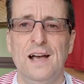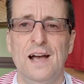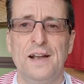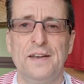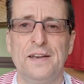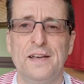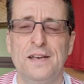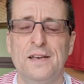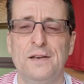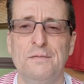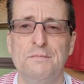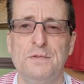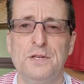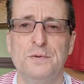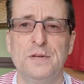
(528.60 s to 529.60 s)

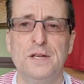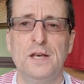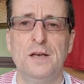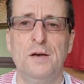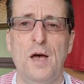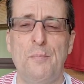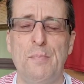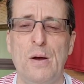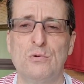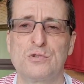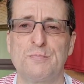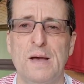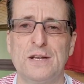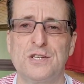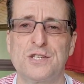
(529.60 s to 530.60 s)
and doing a
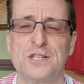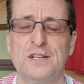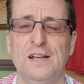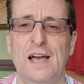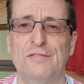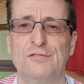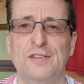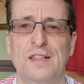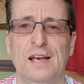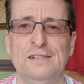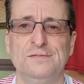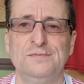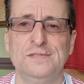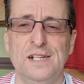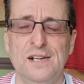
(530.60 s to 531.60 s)
post-match after that.
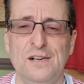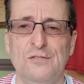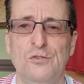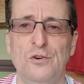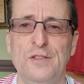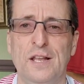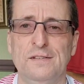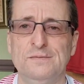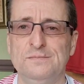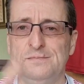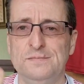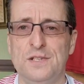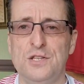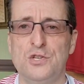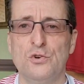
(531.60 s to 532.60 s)
Right then,
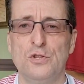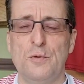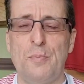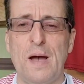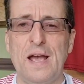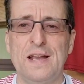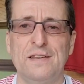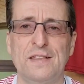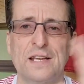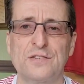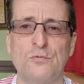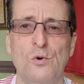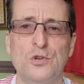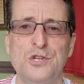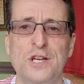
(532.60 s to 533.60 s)
enjoying the pain.
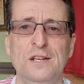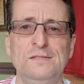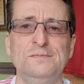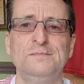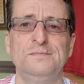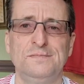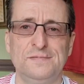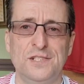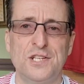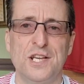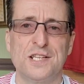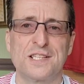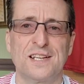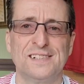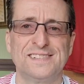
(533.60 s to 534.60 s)
Thanks for watching.
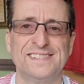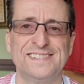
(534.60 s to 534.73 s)
Cheers.